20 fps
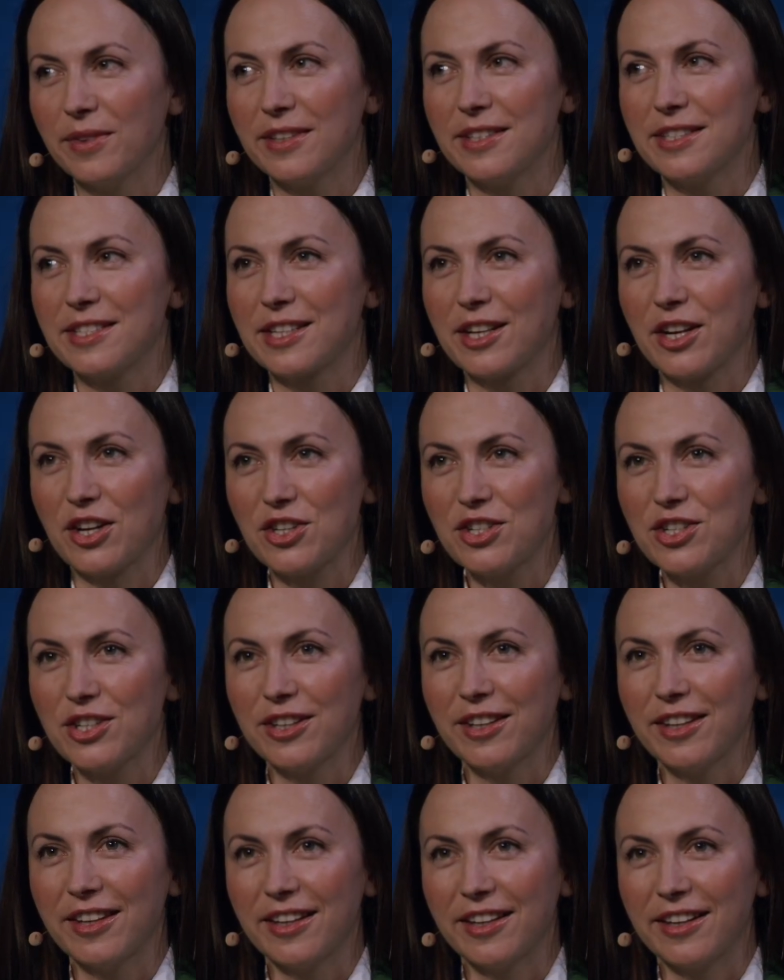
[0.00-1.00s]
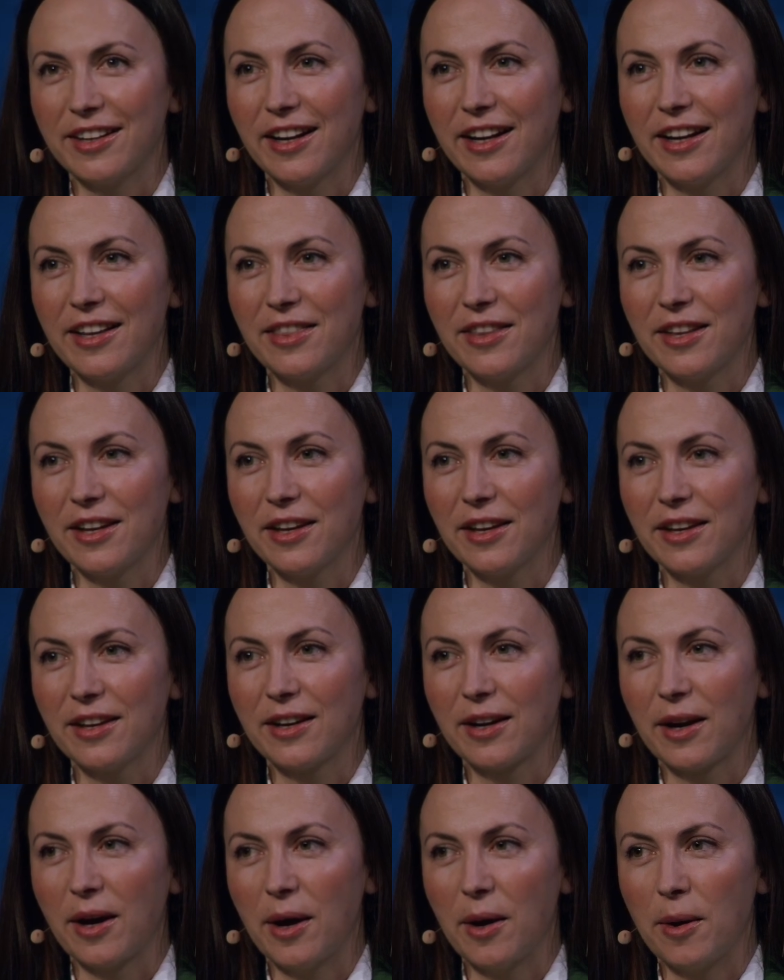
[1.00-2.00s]
discussion that I
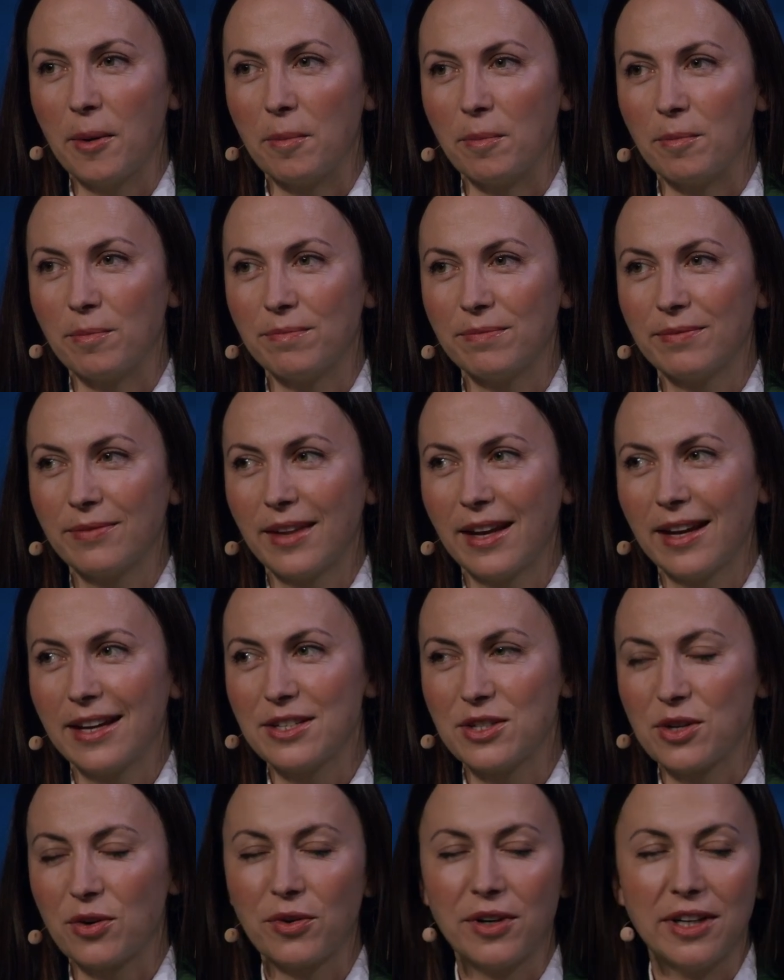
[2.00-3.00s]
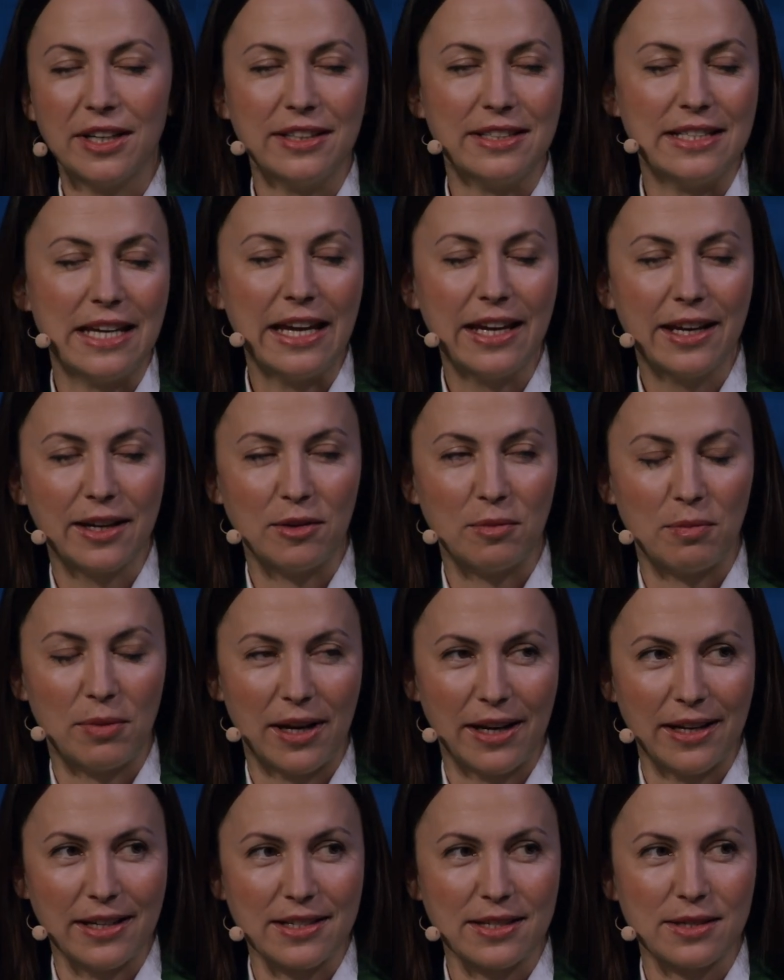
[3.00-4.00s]
think has already taken
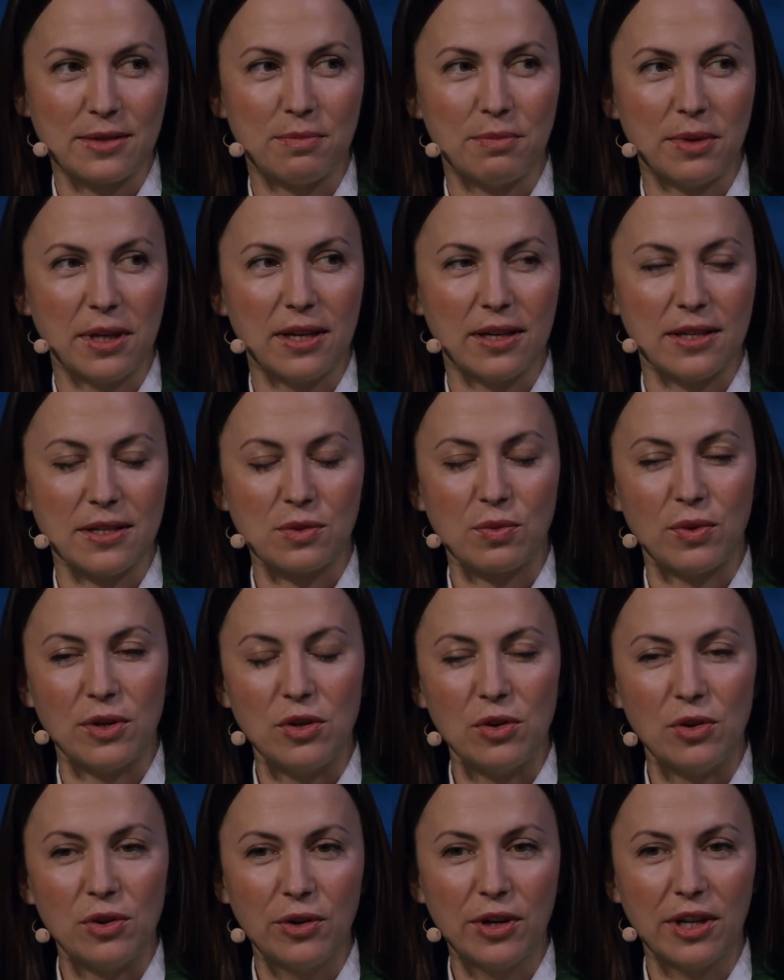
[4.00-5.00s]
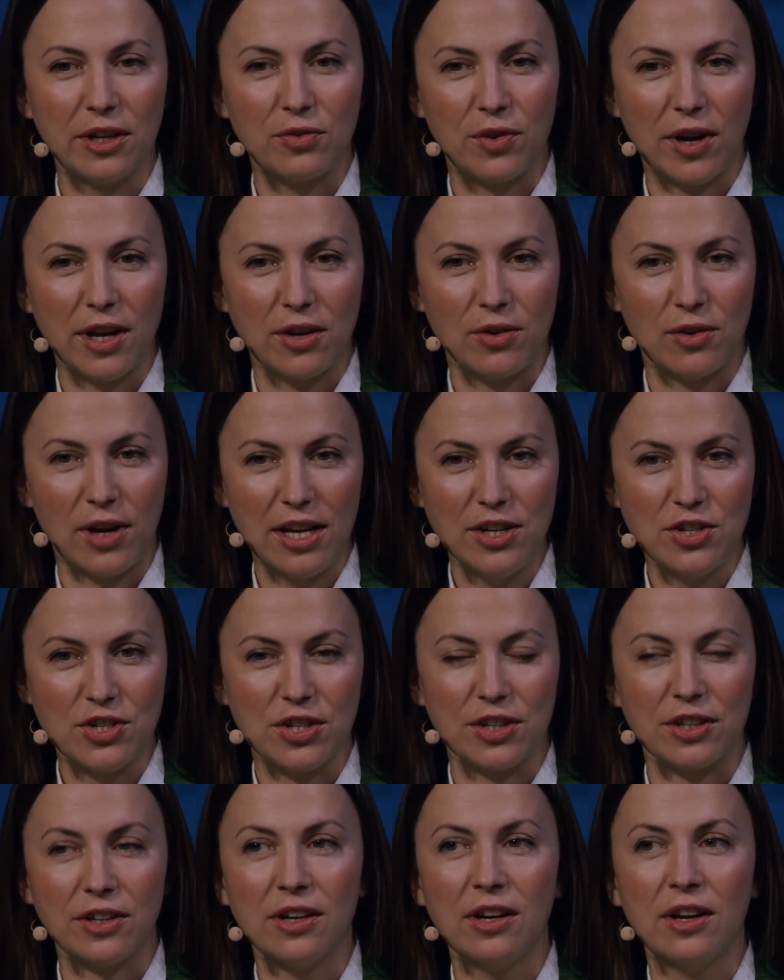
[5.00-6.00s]
place, because when you look at
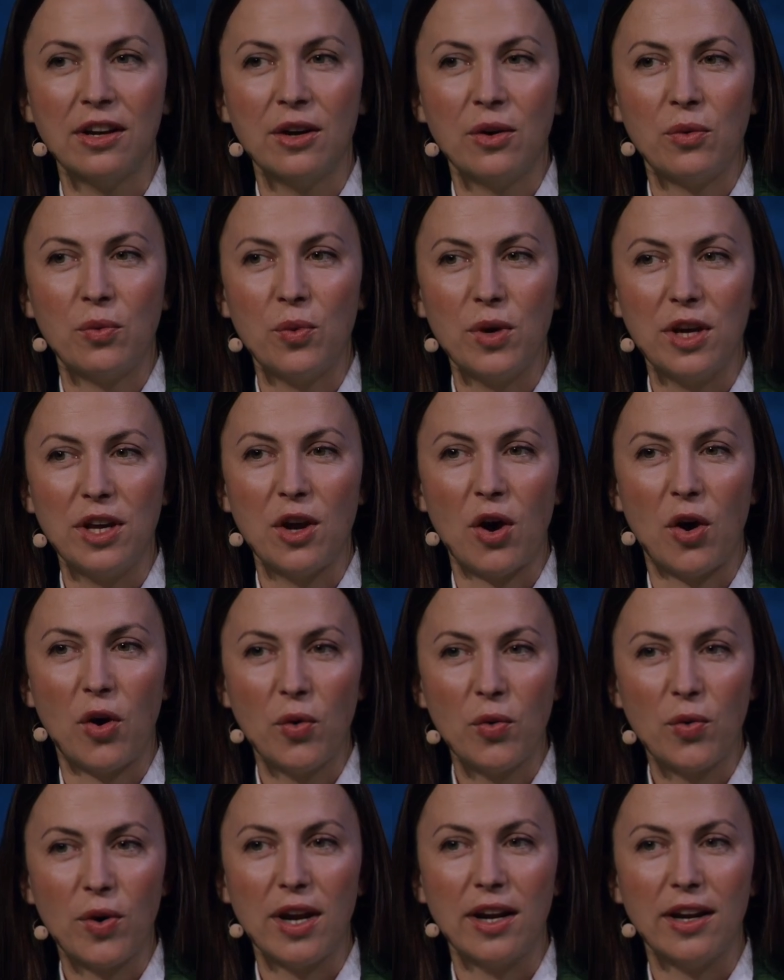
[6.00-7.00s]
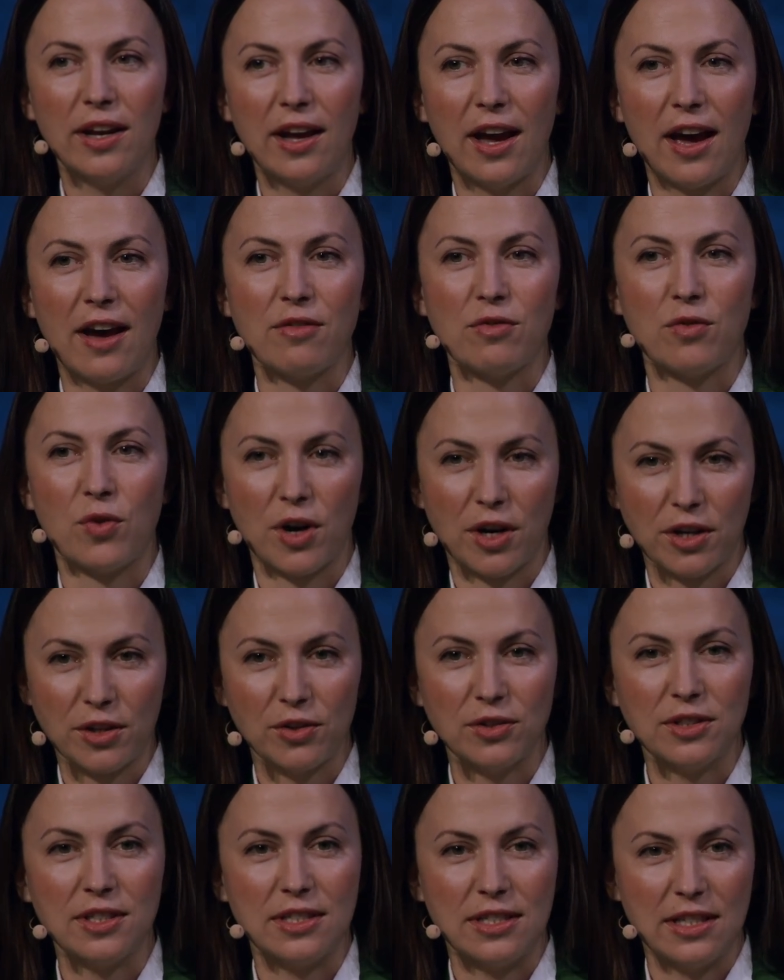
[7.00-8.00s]
regulation, we already have worked
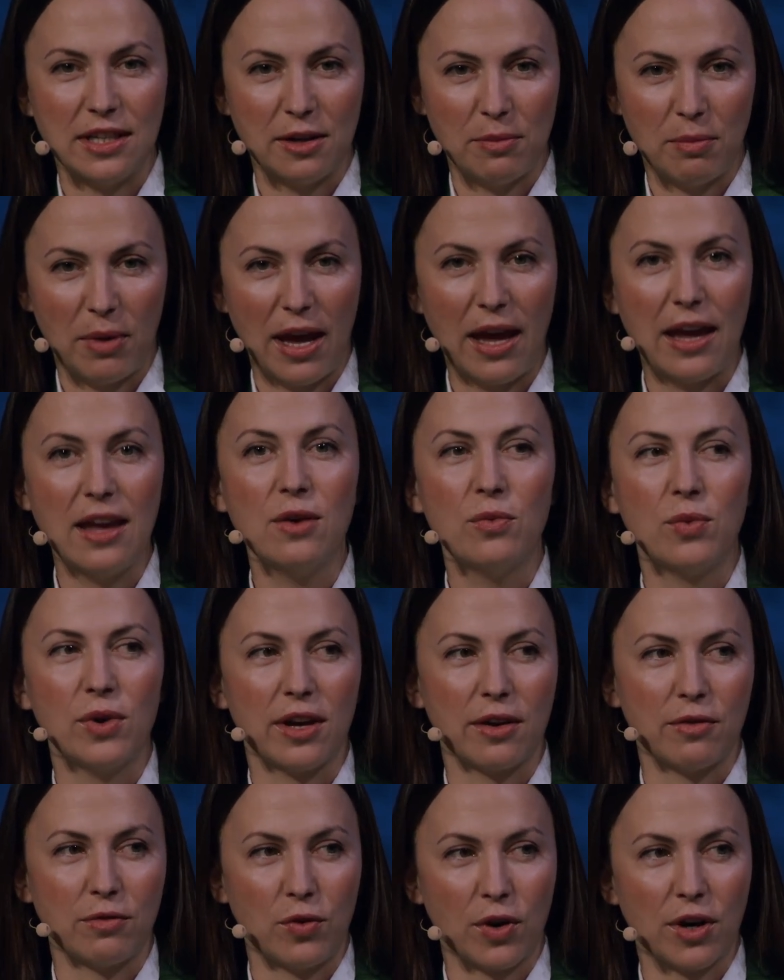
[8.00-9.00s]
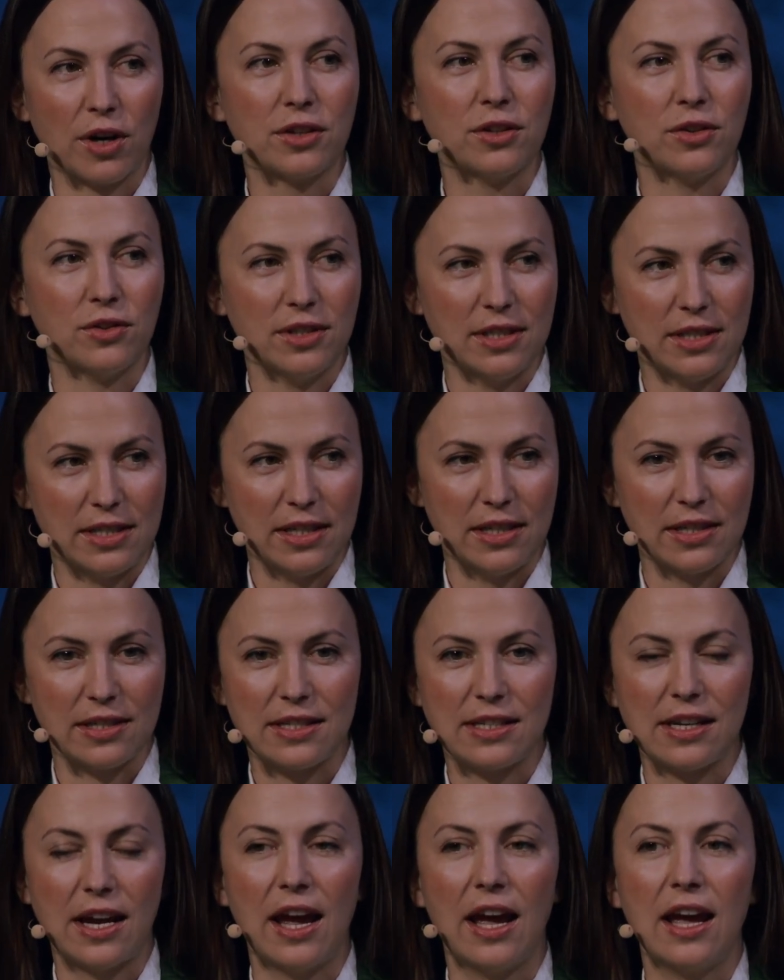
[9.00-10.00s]
on the DMA, we have worked on the
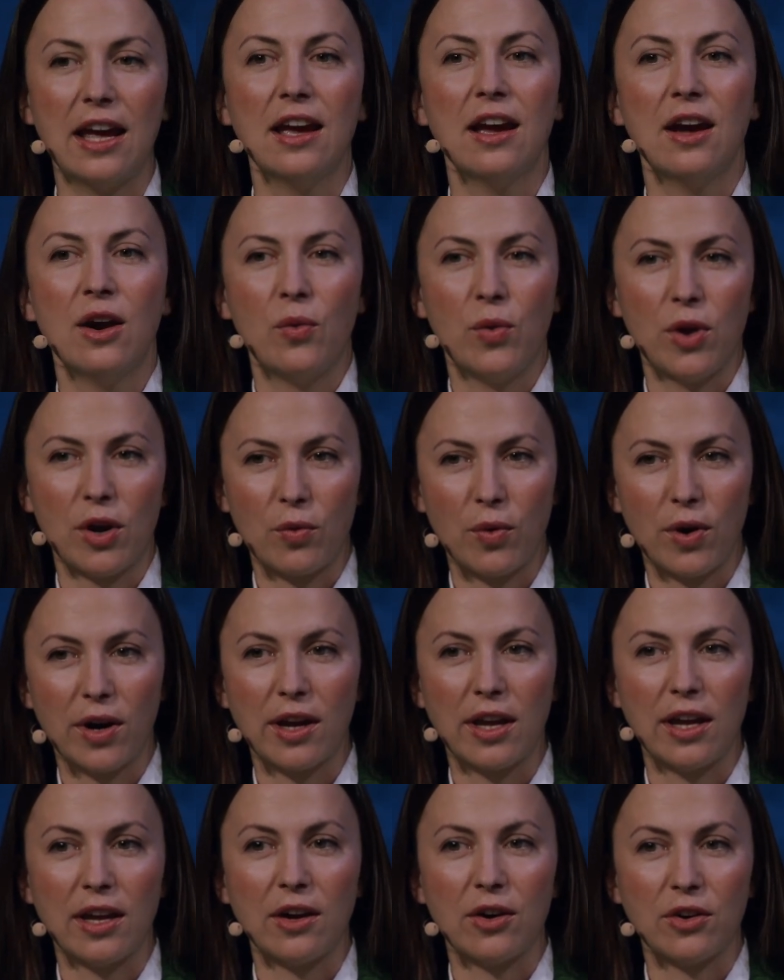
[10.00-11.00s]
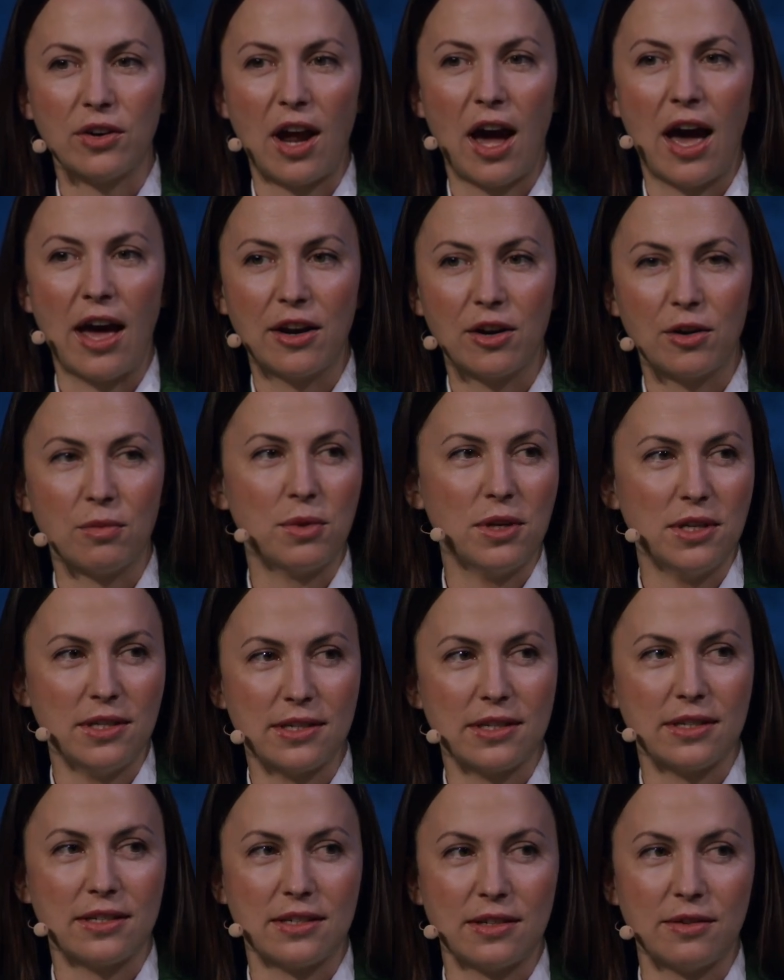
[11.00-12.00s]
DSA, we are working on other
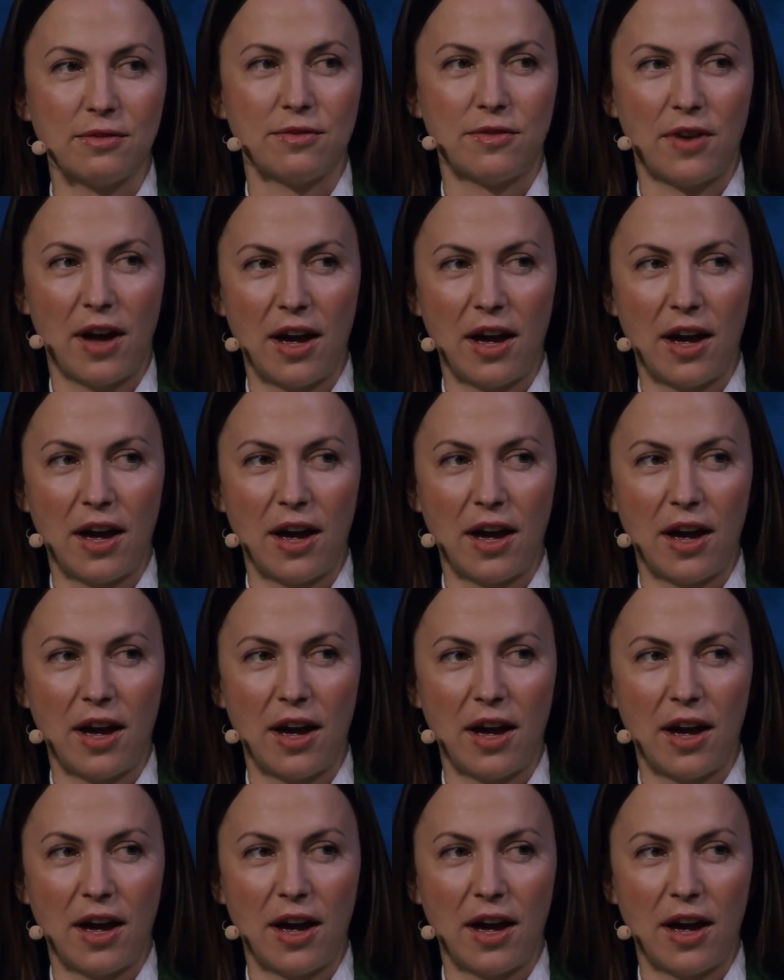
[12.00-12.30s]
pieces of